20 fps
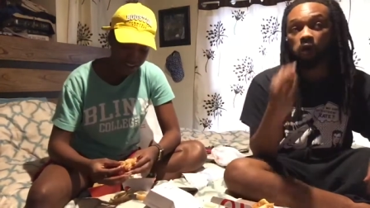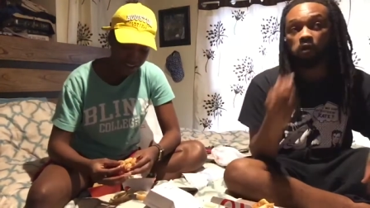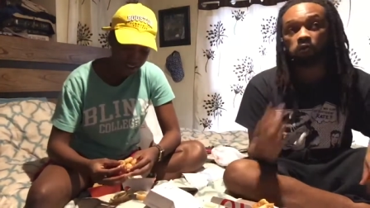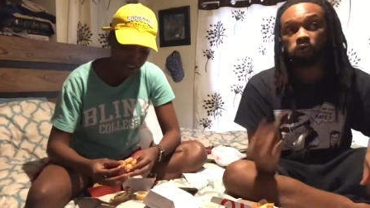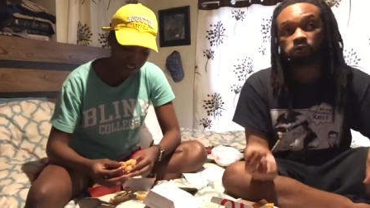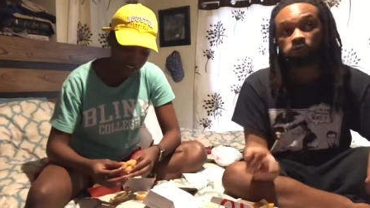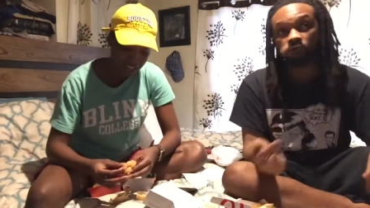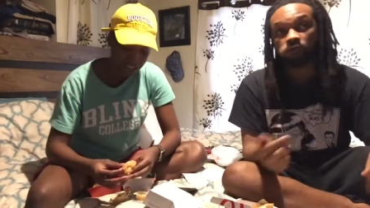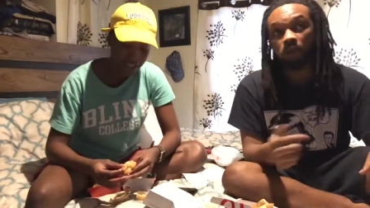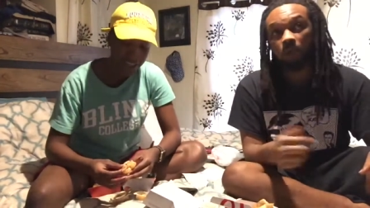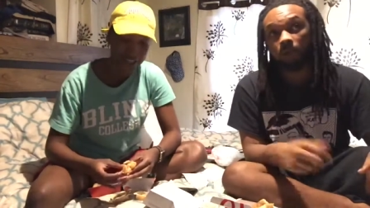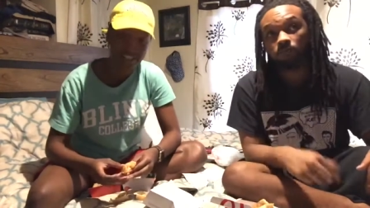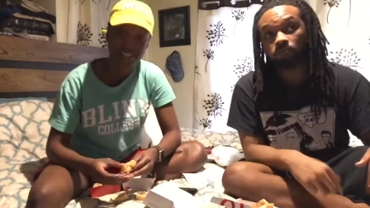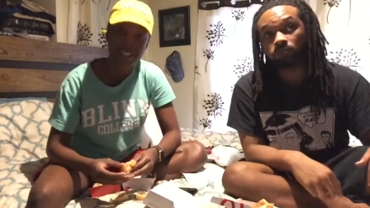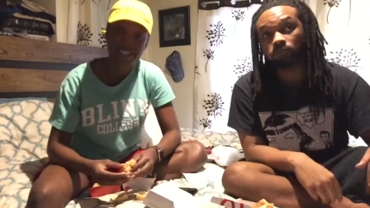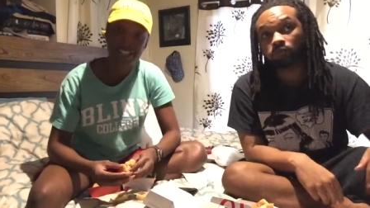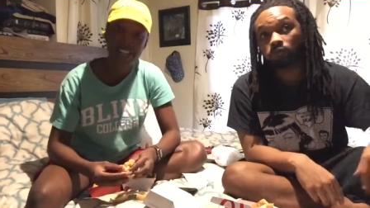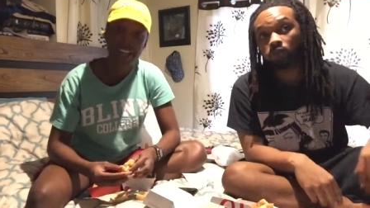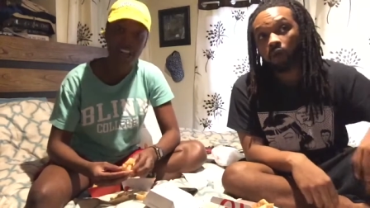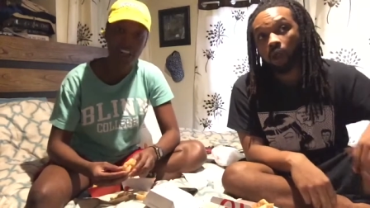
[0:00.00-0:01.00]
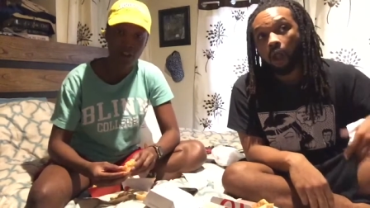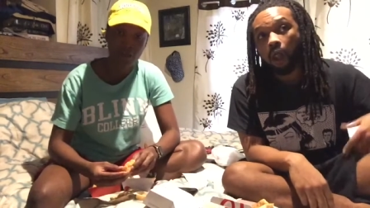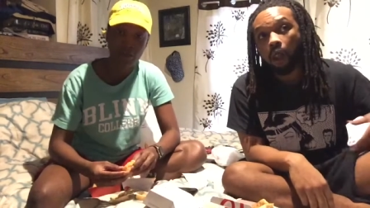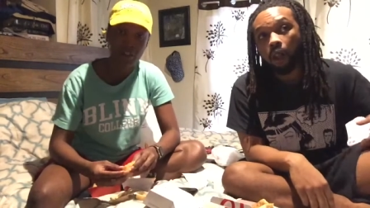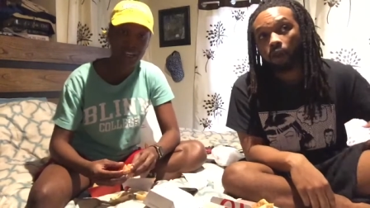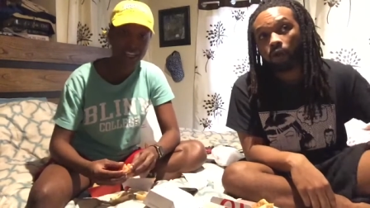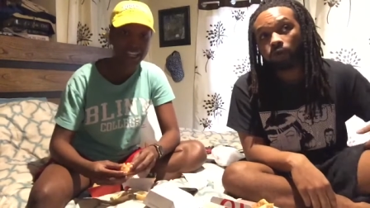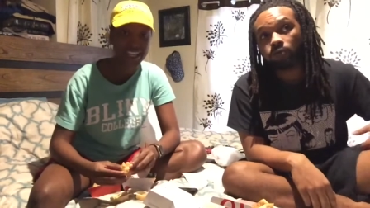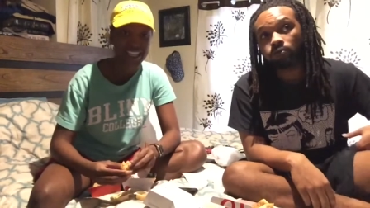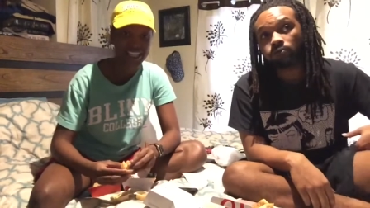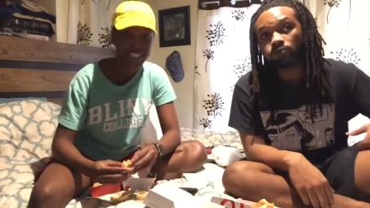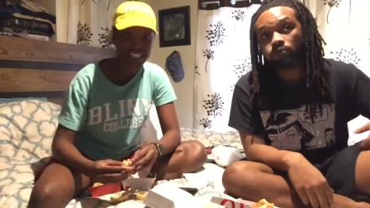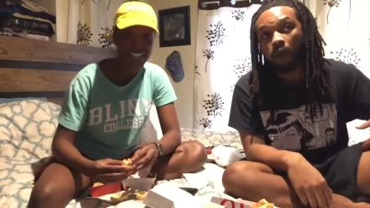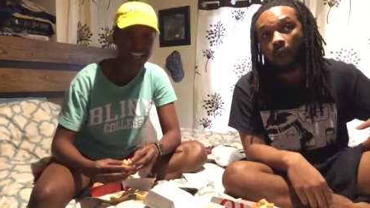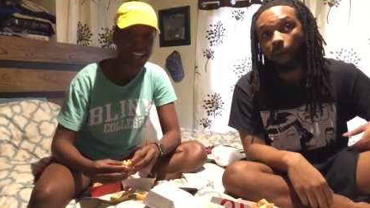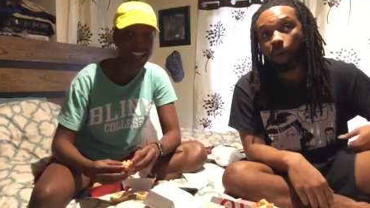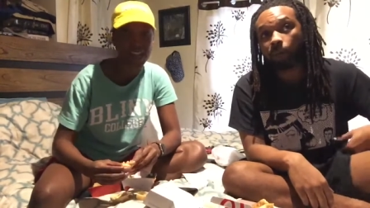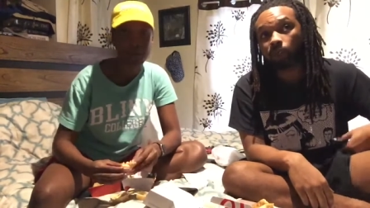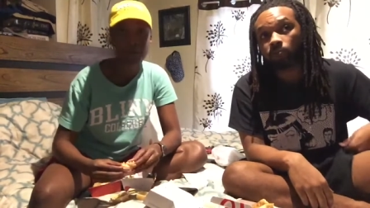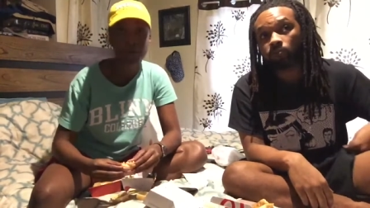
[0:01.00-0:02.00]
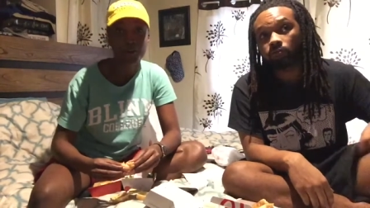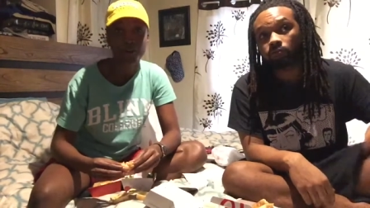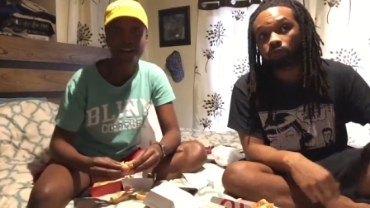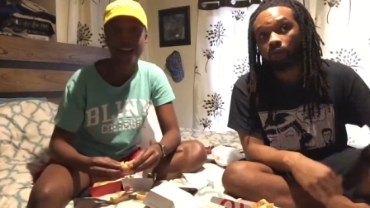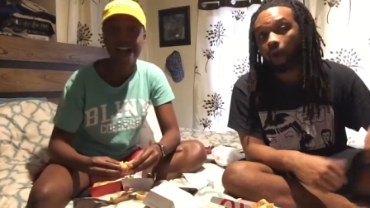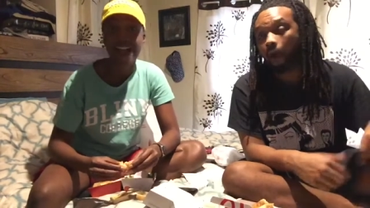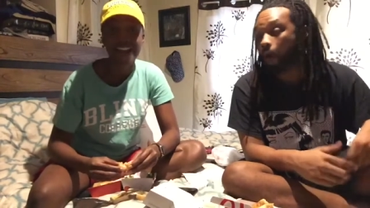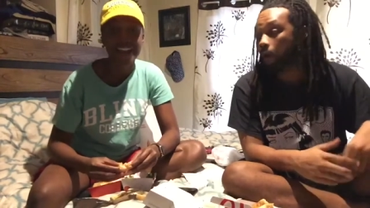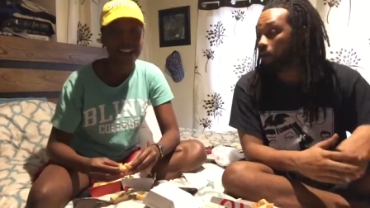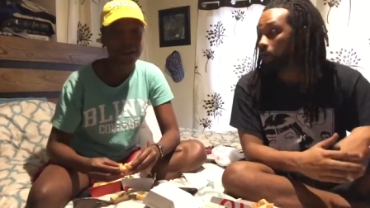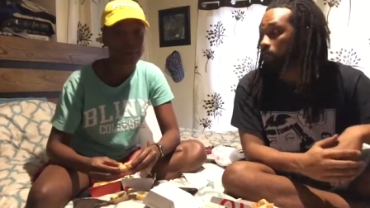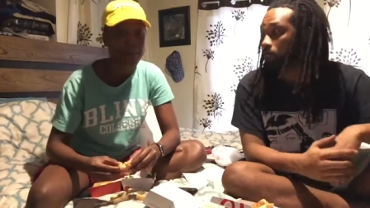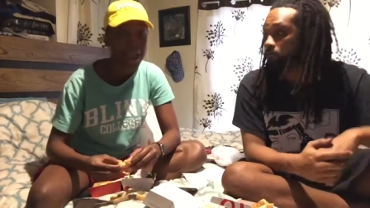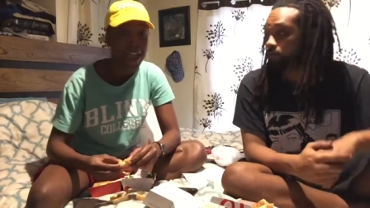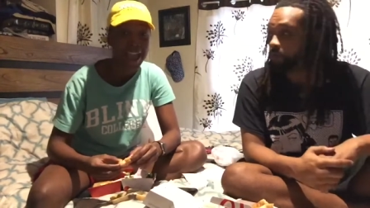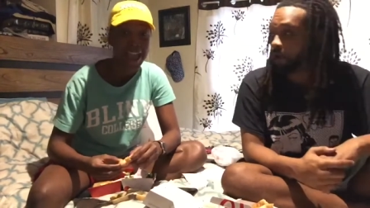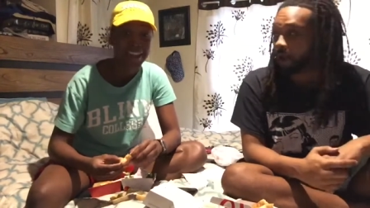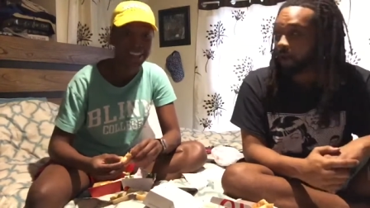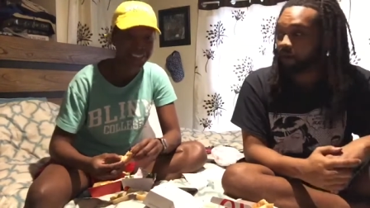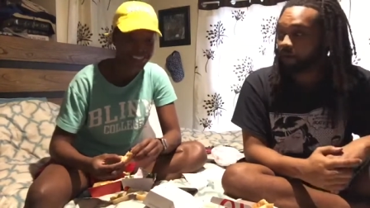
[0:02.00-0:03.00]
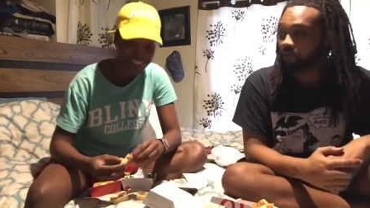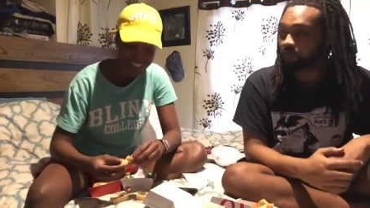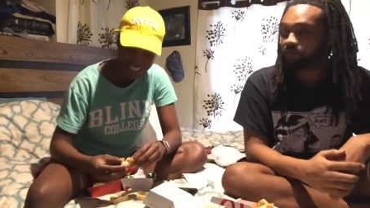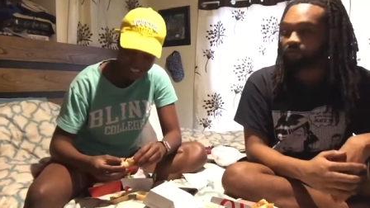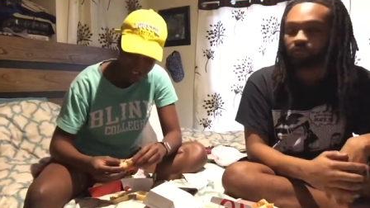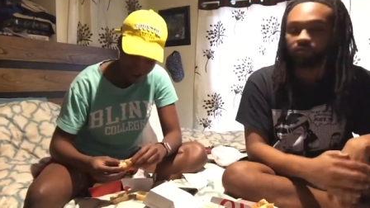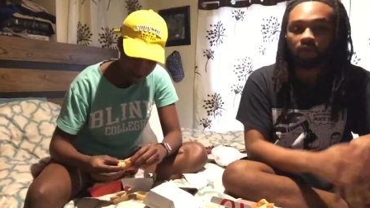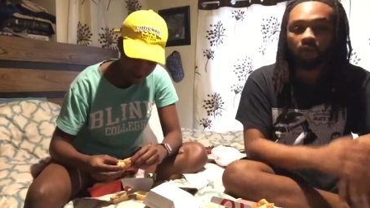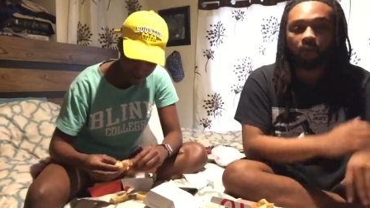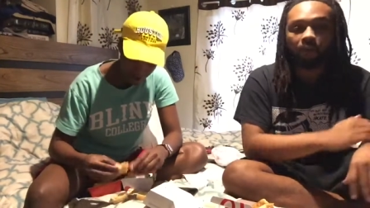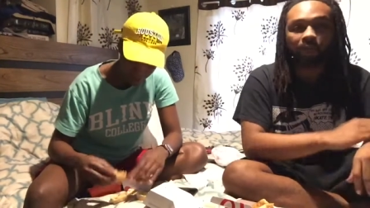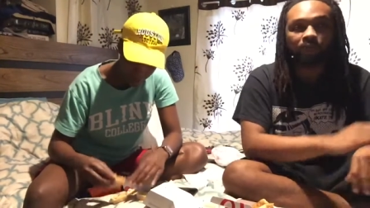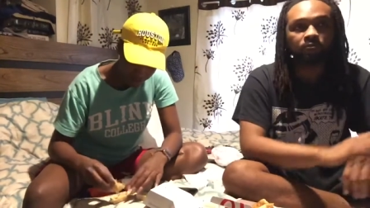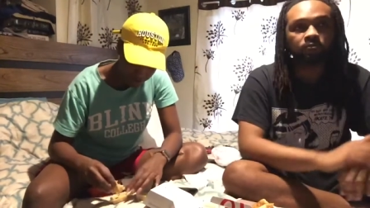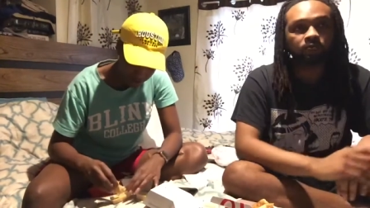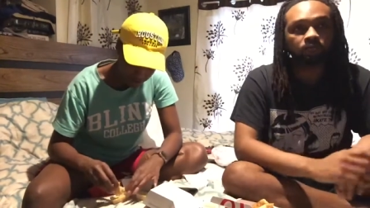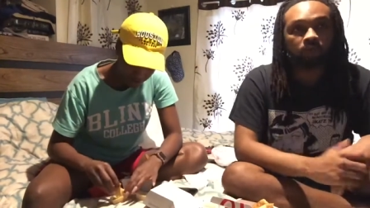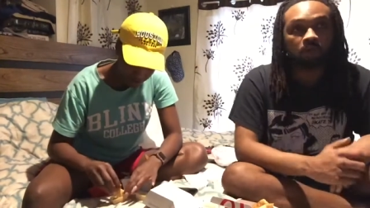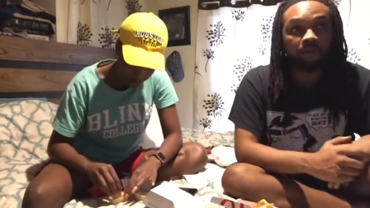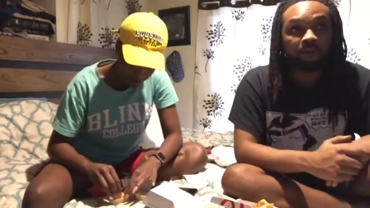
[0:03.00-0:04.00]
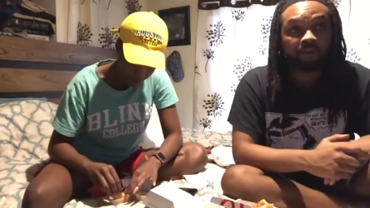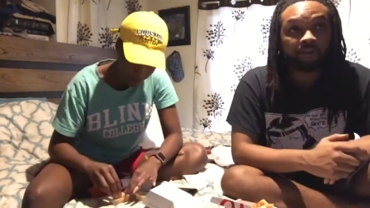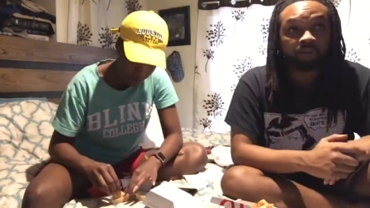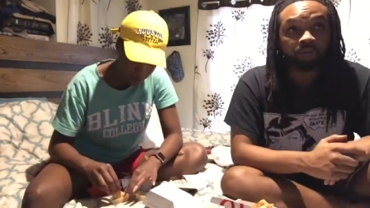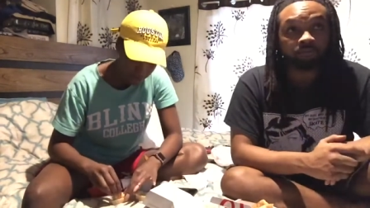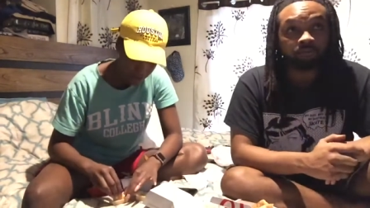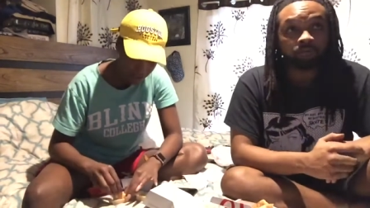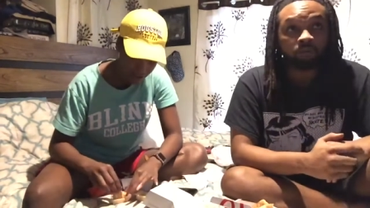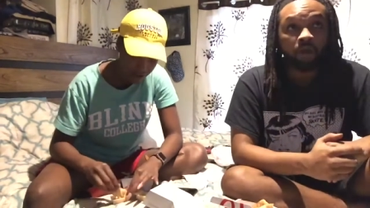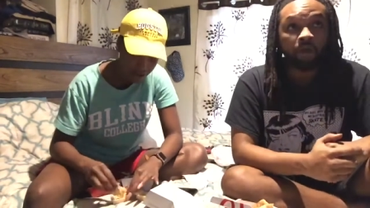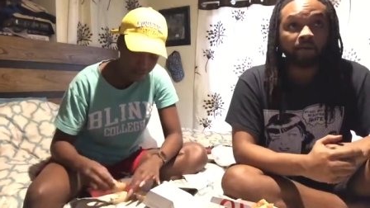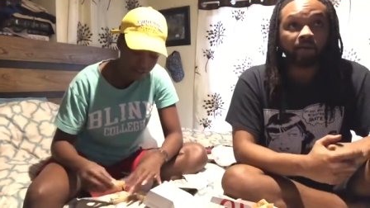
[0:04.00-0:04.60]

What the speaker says: Like, I could get sick. I could really get sick. I'm crying, mad and shit. I don't know what the fuck I want to be.